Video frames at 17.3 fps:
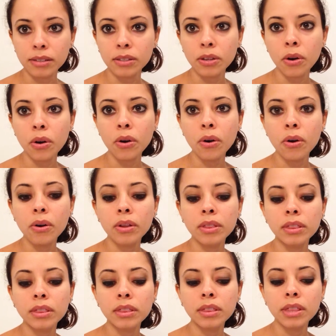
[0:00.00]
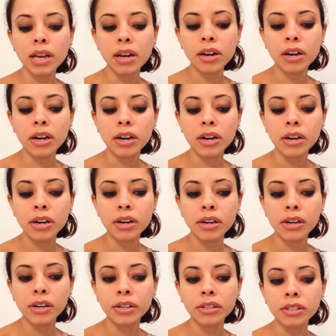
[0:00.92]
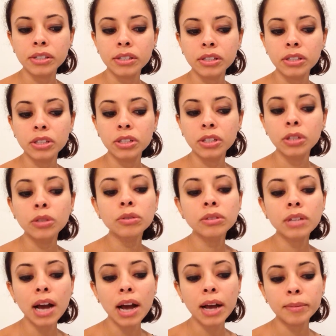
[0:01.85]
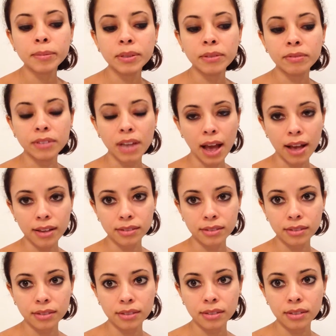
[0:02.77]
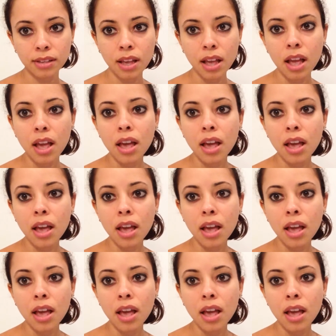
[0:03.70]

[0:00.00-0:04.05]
So there's two types of tasks.